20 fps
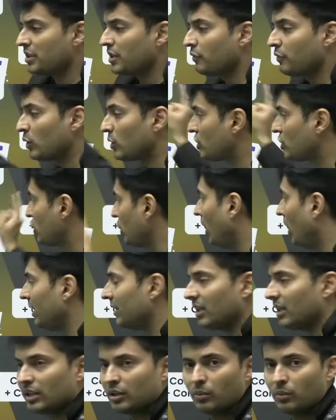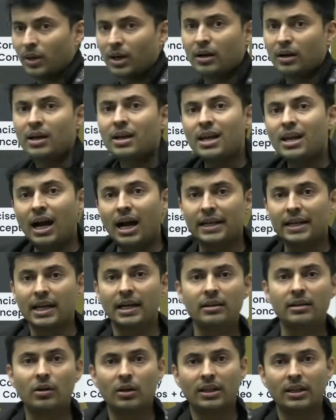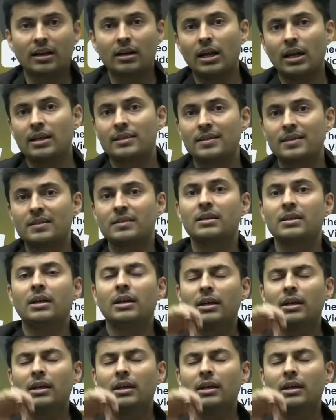If you solve Tattva, attend all the classes,